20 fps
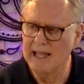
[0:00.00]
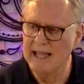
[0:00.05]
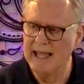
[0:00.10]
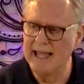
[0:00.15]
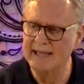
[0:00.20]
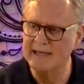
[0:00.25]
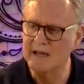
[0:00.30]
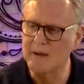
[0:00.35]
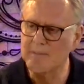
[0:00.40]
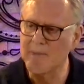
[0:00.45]

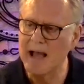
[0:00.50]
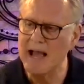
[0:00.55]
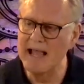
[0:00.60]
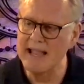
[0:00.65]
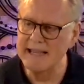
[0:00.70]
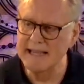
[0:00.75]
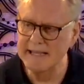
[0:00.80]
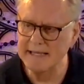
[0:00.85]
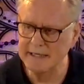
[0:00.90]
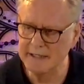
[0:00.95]
And am I
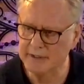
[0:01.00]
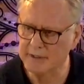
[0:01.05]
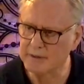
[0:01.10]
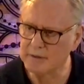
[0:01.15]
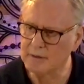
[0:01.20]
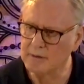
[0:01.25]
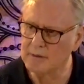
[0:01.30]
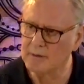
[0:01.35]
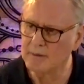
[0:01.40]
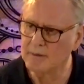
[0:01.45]

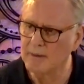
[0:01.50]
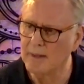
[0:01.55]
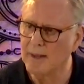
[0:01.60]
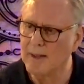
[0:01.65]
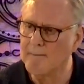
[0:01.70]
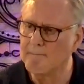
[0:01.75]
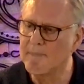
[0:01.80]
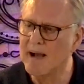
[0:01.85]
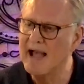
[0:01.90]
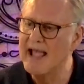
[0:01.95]
here
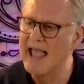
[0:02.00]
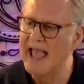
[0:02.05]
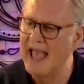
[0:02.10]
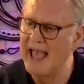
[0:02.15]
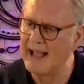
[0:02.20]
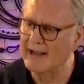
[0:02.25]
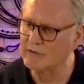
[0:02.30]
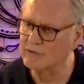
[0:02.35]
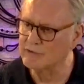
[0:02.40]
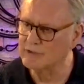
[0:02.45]
by
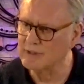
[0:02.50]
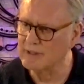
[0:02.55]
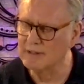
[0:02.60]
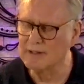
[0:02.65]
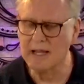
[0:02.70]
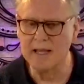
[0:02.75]
accident?